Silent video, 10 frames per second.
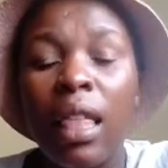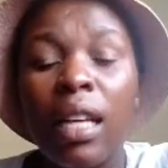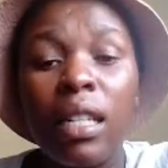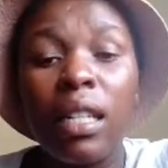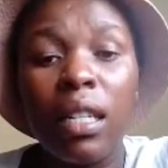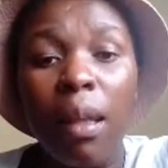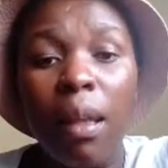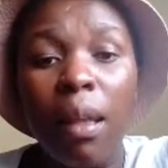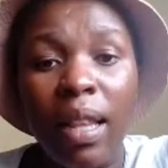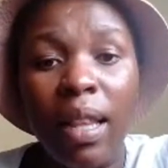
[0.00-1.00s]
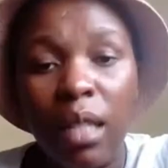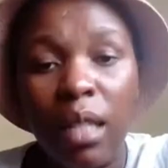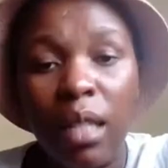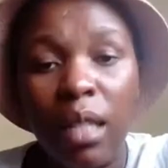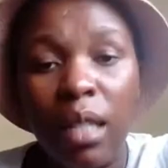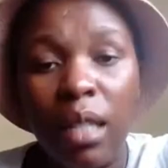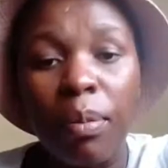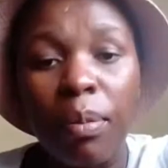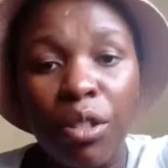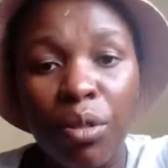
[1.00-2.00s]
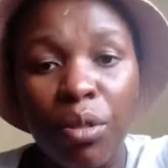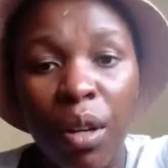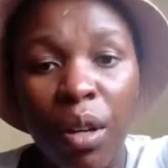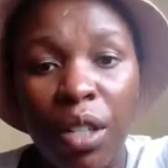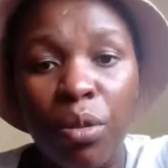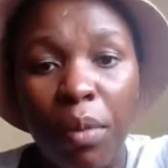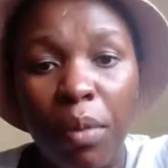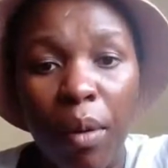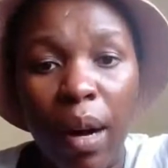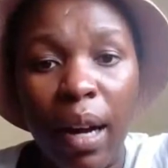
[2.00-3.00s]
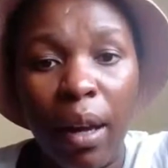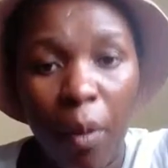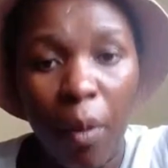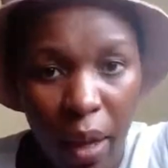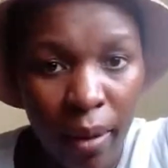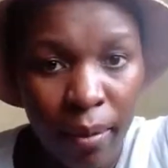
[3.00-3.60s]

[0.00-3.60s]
This is the monthly expense that you now need to be working with.